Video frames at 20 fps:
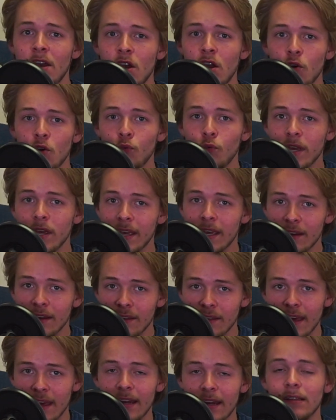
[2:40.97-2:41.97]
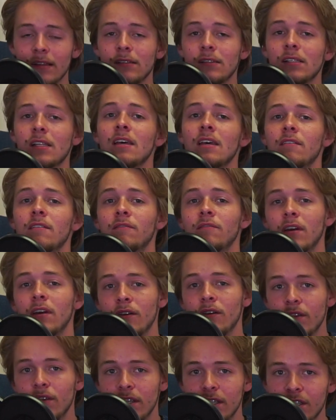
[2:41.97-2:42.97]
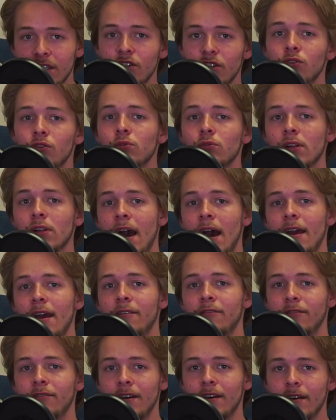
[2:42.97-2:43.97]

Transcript: We can then live this new life,